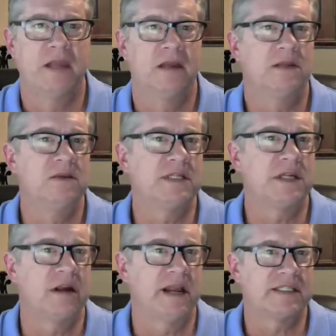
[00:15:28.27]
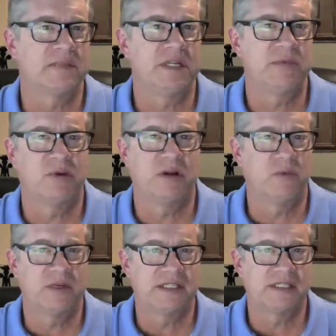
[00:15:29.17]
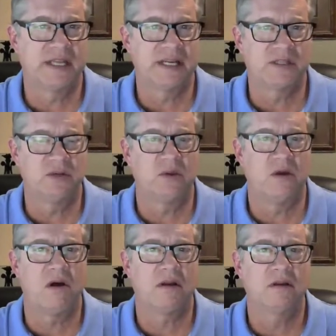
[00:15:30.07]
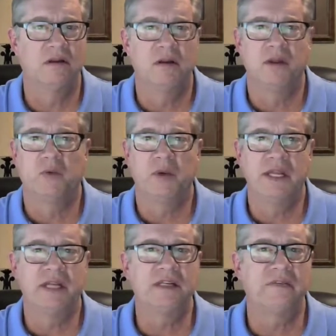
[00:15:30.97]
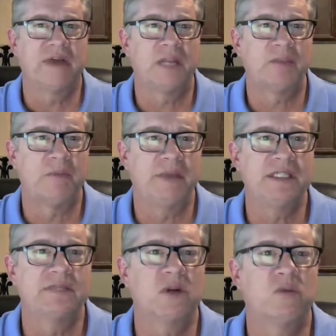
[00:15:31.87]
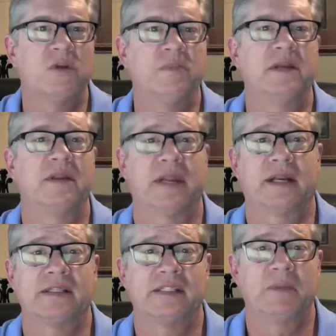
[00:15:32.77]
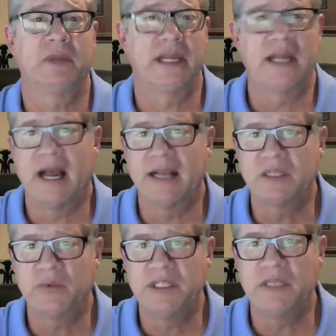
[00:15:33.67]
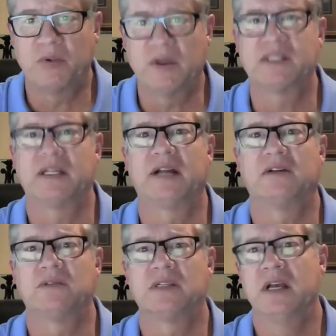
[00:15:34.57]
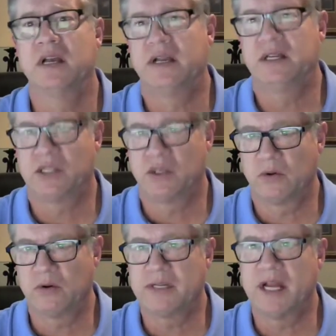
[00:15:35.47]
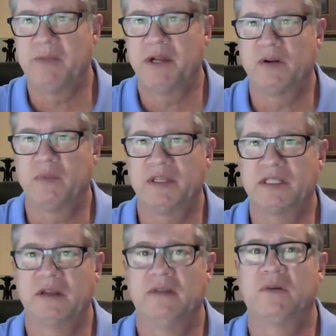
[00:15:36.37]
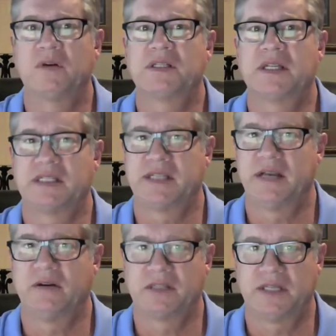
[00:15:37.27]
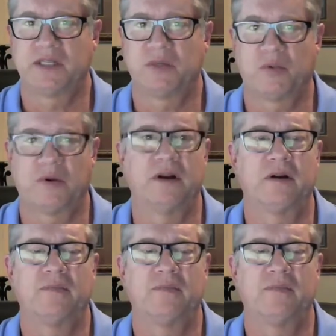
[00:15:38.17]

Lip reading: Using our SMT printer would just take too long. We needed to develop a piece of equipment that could simulate high squeegee print cycles in shorter time increments versus a standard stencil printer.